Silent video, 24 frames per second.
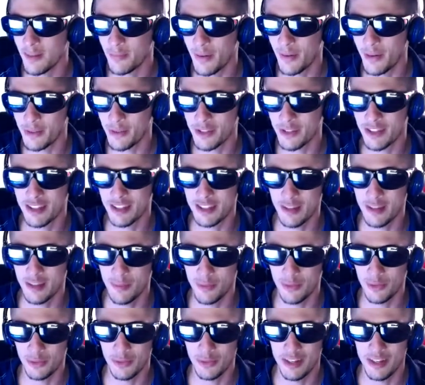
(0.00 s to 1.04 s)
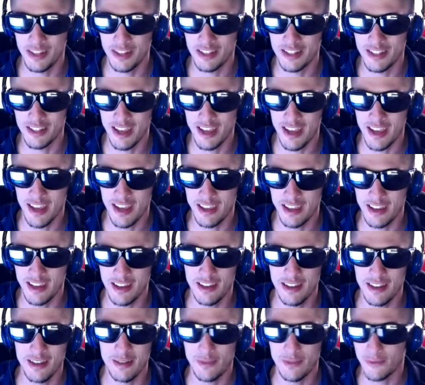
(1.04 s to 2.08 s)
posted some tweets saying
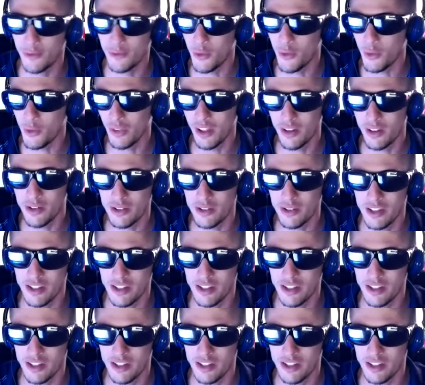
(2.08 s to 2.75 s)
4 letters that